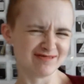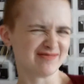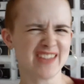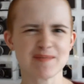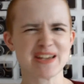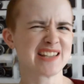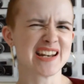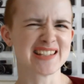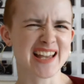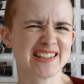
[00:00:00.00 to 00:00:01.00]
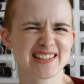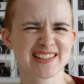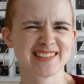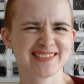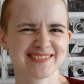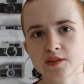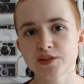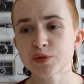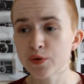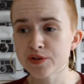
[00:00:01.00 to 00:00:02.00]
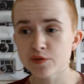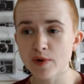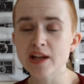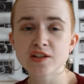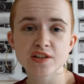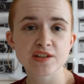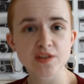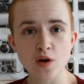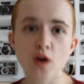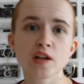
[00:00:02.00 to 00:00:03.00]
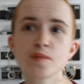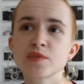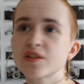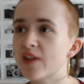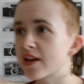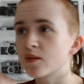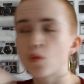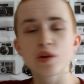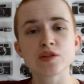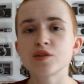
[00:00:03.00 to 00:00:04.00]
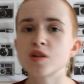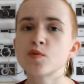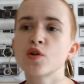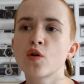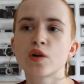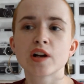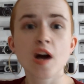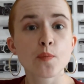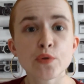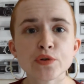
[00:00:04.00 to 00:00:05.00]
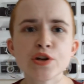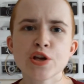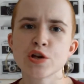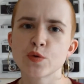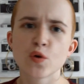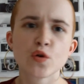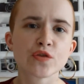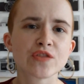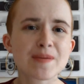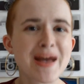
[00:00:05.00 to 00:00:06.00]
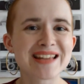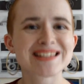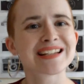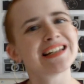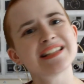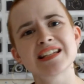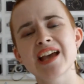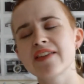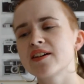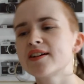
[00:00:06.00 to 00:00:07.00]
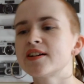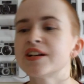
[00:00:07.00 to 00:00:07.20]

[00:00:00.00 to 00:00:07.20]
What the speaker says: If that makes any sense. The store is arranged into columns of either one YouTuber or a couple who are all thematically together.